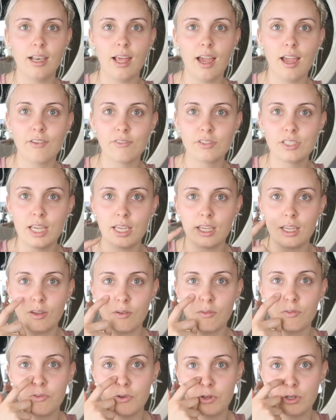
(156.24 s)
love
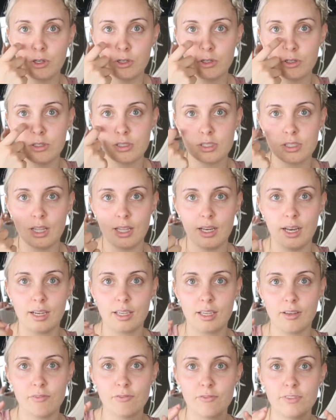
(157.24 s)
taking photos that I
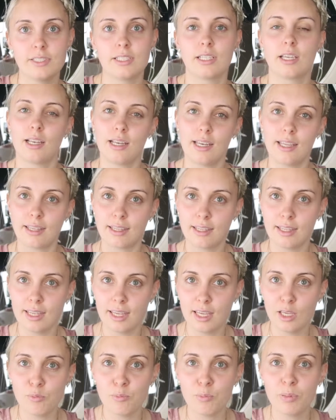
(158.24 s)
can physically
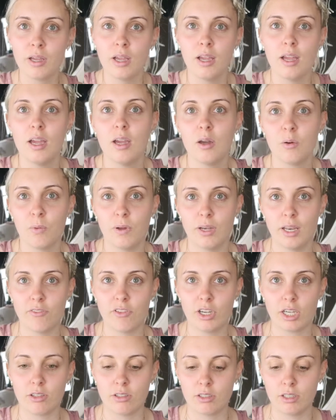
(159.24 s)
keep
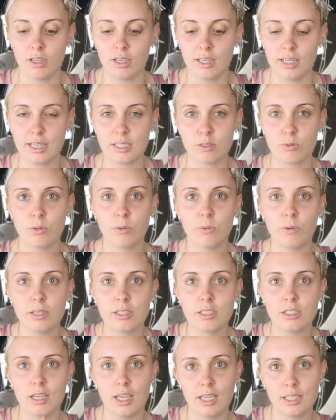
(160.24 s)
whenever I go on holidays. When I
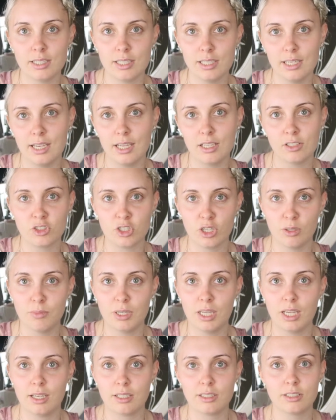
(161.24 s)
went to Italy and
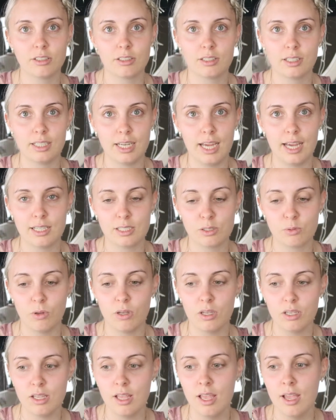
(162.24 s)
Germany, I took that as
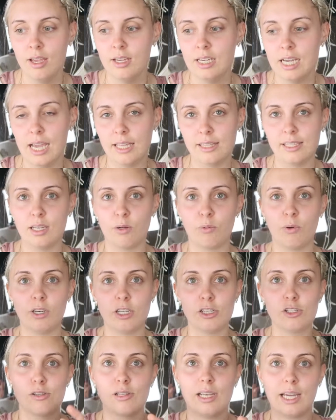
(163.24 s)
well. And then I want
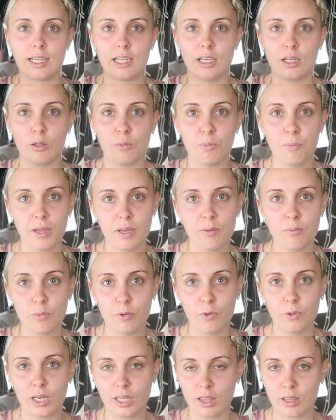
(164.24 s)
to do like a little pin
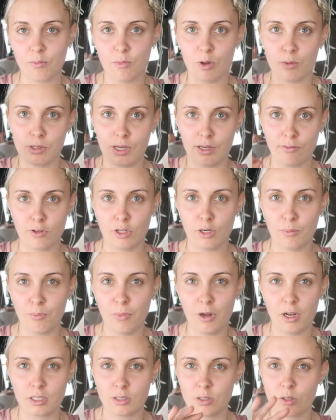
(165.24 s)
board. At the moment I've got a
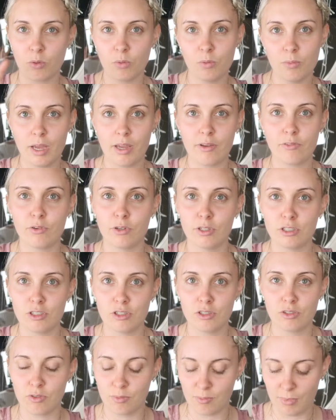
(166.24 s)
box with all my
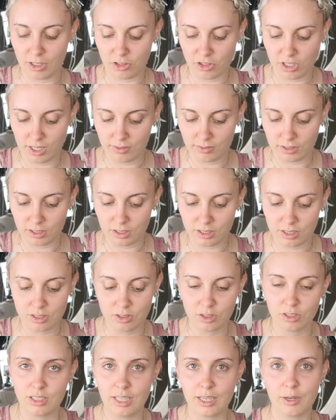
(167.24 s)
photos from my travels,
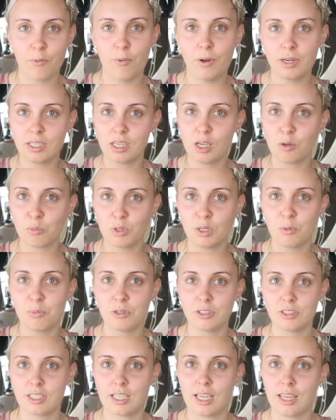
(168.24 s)
so like one day I'm going to
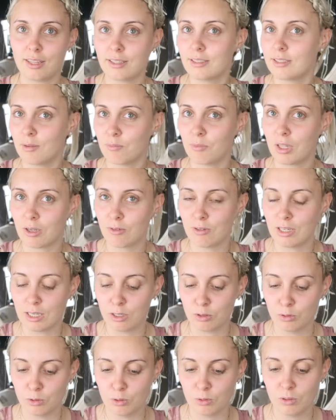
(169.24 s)
put together something really
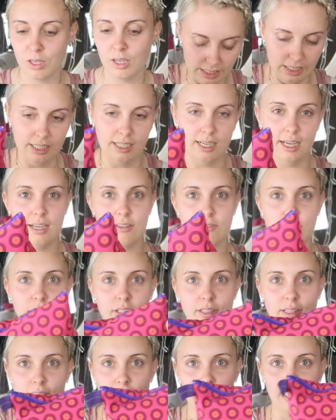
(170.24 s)
cool. I've
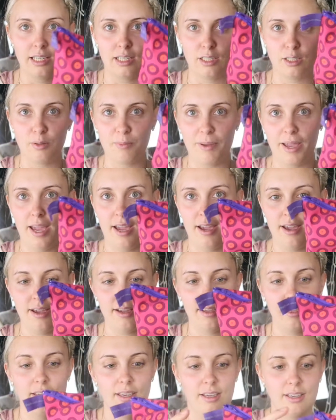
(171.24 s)
got this little
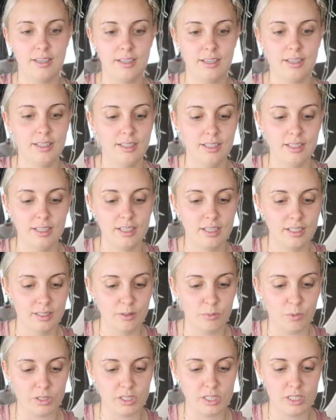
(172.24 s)
bag,
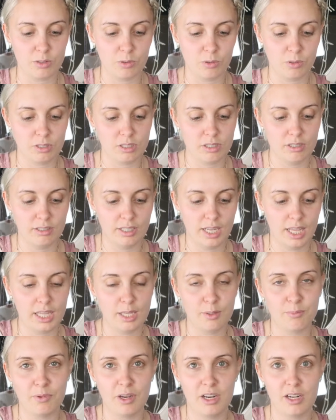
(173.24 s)
which is also
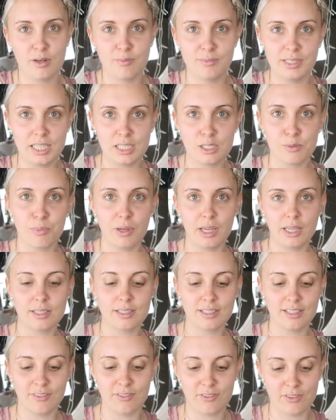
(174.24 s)
another bottomless
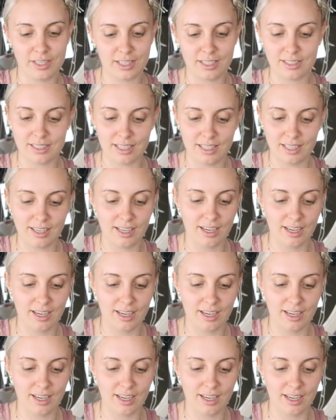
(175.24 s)
pit of things in